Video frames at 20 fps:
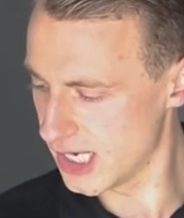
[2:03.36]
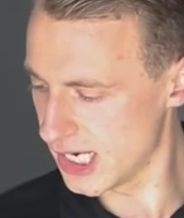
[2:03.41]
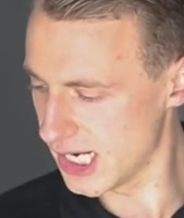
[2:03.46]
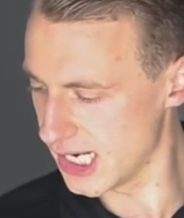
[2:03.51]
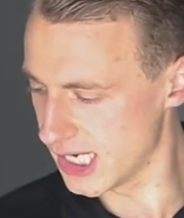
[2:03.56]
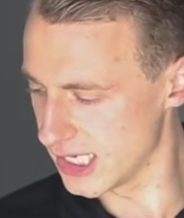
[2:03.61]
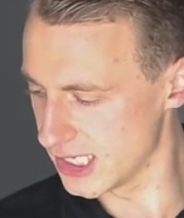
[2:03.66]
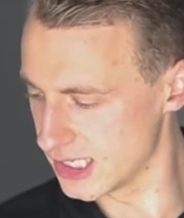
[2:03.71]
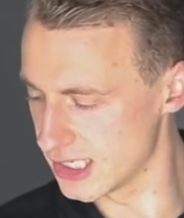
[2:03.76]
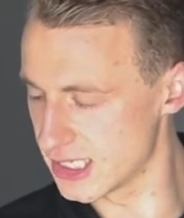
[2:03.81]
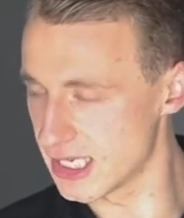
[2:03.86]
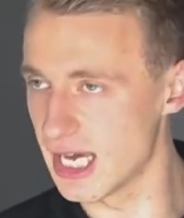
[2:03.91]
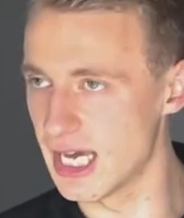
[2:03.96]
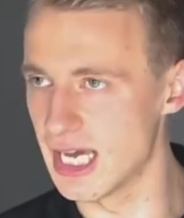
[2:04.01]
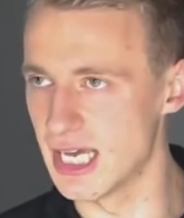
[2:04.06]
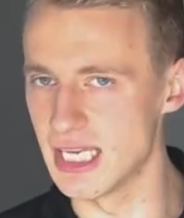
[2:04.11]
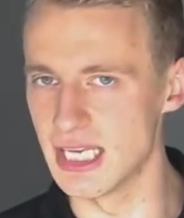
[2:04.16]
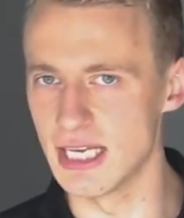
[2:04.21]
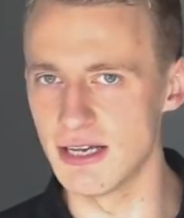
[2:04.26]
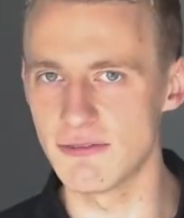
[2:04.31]
and
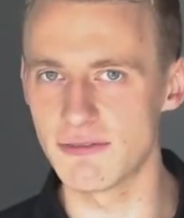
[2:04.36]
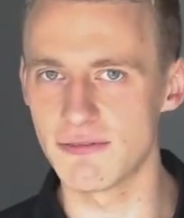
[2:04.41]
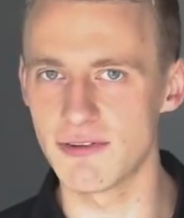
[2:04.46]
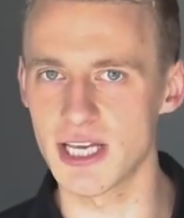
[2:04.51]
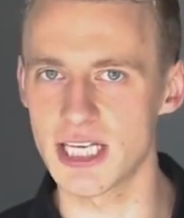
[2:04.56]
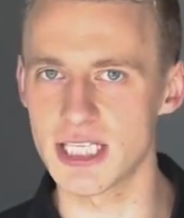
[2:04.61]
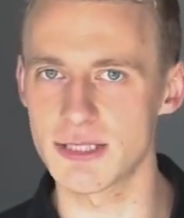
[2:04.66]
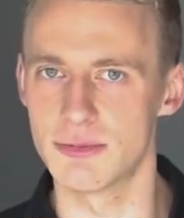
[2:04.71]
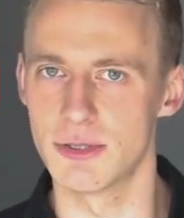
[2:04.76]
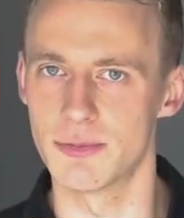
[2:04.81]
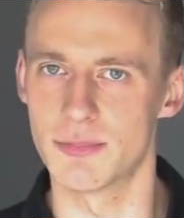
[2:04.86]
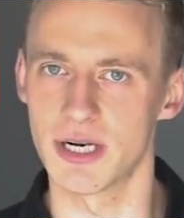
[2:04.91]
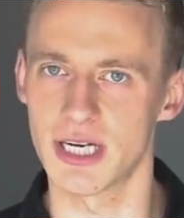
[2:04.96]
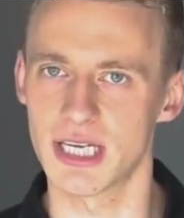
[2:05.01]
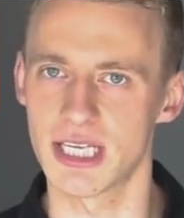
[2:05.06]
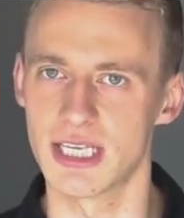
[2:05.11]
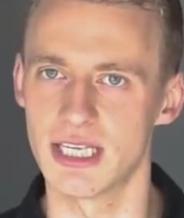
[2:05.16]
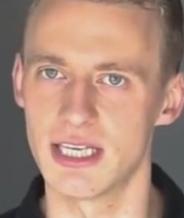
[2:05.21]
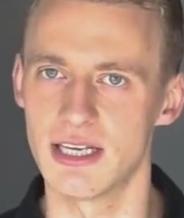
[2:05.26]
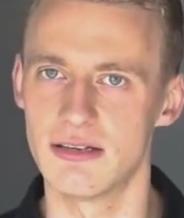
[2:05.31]
a flexible
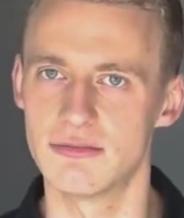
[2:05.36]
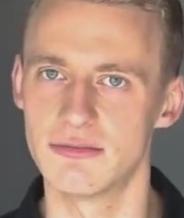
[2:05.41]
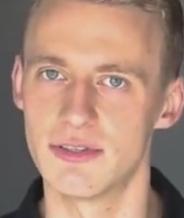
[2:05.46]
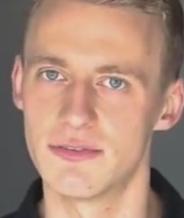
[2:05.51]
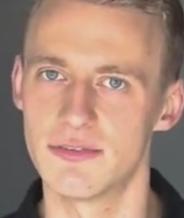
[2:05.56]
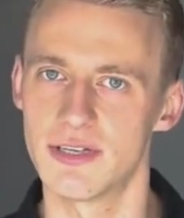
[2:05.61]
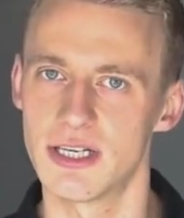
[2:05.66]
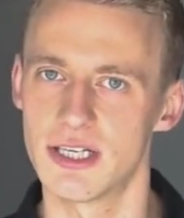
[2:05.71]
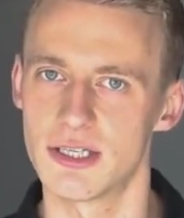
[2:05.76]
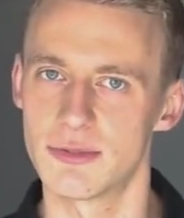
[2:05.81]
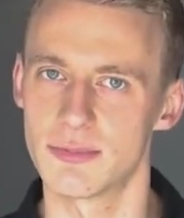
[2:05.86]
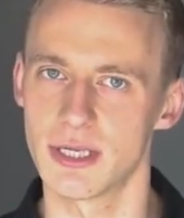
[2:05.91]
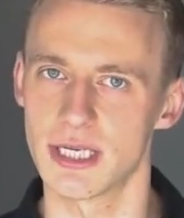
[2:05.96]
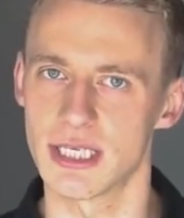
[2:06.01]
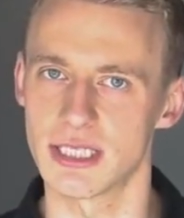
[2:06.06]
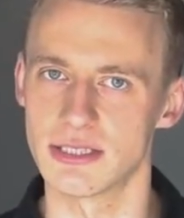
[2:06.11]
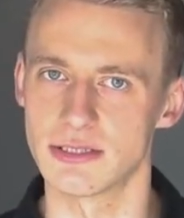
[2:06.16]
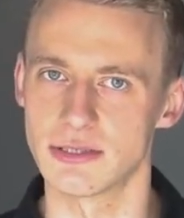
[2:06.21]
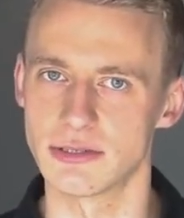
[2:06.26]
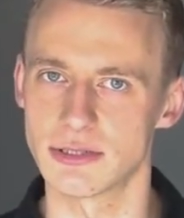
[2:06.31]
bracket for variable
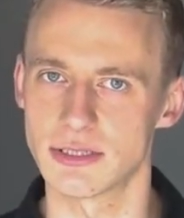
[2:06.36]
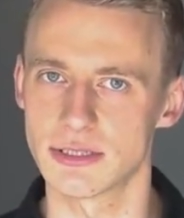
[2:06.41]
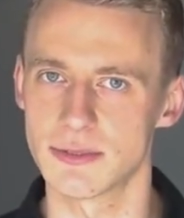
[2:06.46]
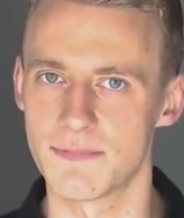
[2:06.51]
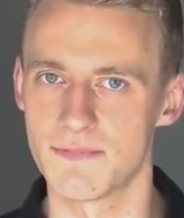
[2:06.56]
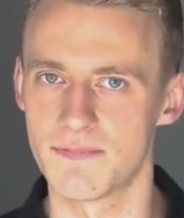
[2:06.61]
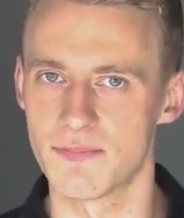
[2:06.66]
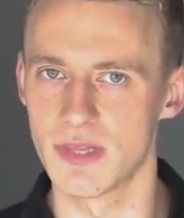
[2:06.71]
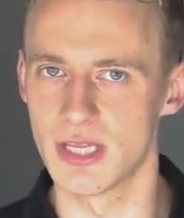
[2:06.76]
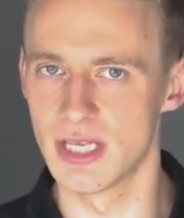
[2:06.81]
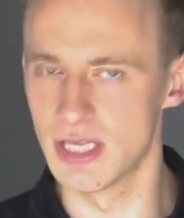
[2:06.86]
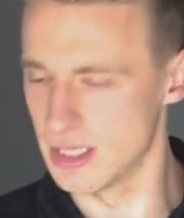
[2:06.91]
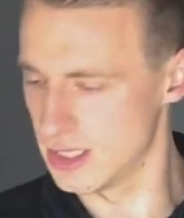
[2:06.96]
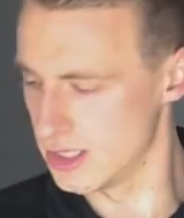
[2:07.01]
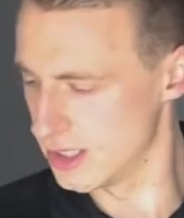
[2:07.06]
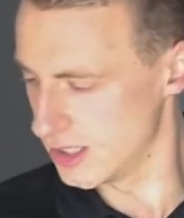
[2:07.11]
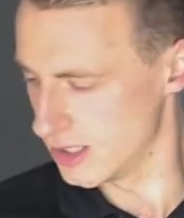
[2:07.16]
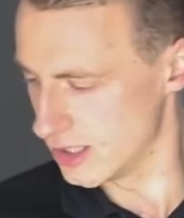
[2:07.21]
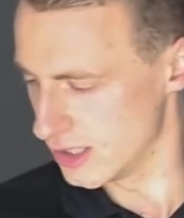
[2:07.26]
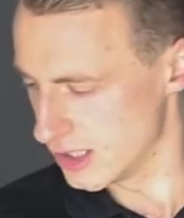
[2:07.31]
angles.
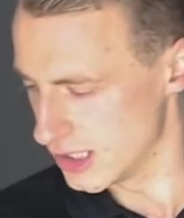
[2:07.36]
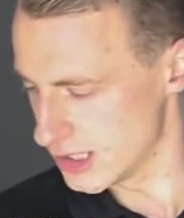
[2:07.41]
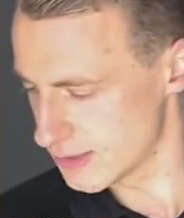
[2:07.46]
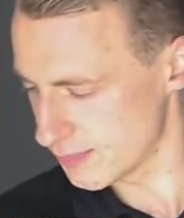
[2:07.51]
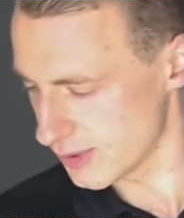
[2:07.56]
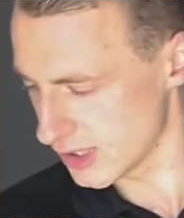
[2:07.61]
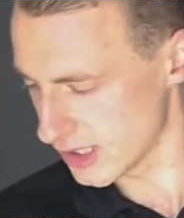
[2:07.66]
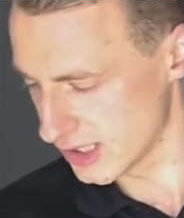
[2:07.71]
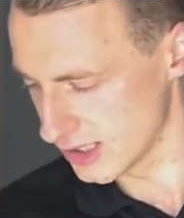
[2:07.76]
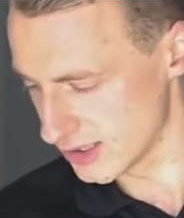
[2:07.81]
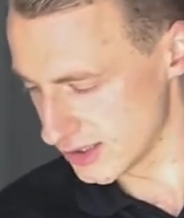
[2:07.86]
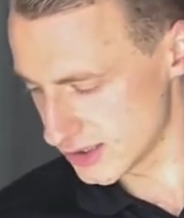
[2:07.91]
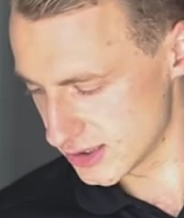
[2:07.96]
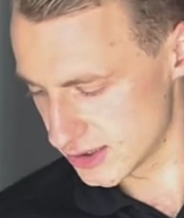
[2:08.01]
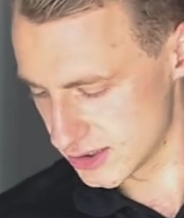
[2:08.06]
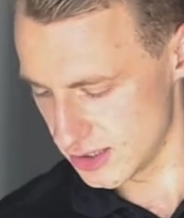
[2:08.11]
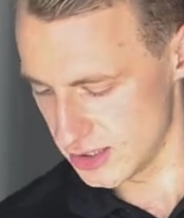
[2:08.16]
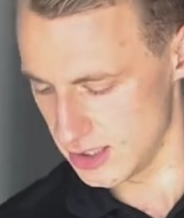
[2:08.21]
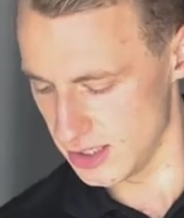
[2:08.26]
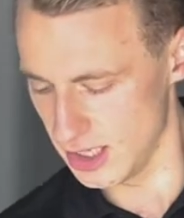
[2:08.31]
These
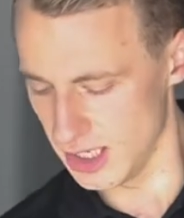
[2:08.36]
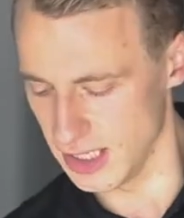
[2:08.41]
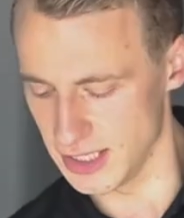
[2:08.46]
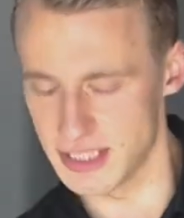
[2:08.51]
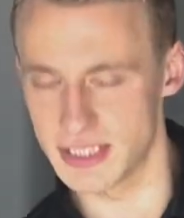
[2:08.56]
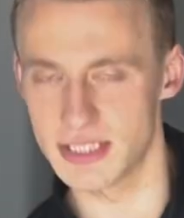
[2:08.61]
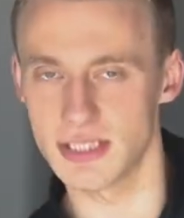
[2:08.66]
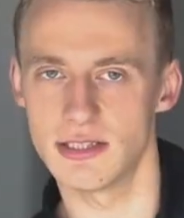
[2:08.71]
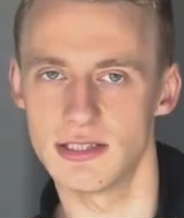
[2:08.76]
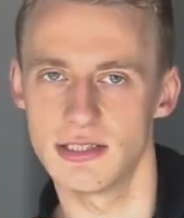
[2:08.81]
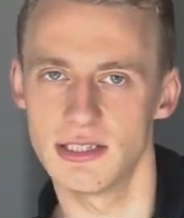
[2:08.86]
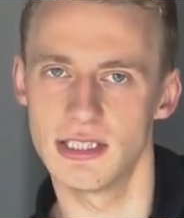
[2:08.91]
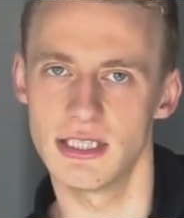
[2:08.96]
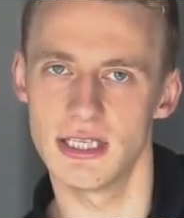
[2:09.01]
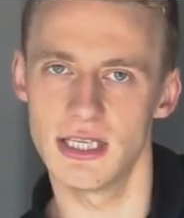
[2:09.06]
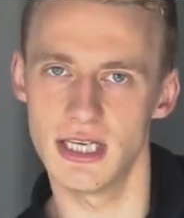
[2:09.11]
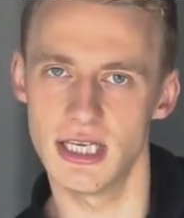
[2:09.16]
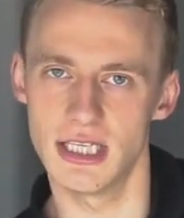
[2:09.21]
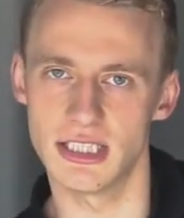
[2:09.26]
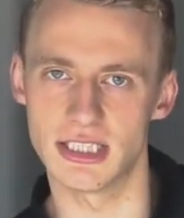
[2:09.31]
brackets are
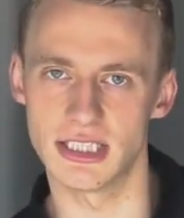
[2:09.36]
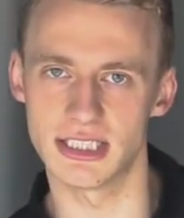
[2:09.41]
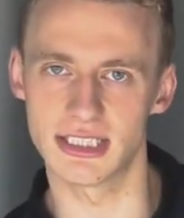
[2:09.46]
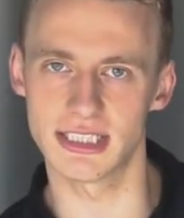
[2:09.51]
designed to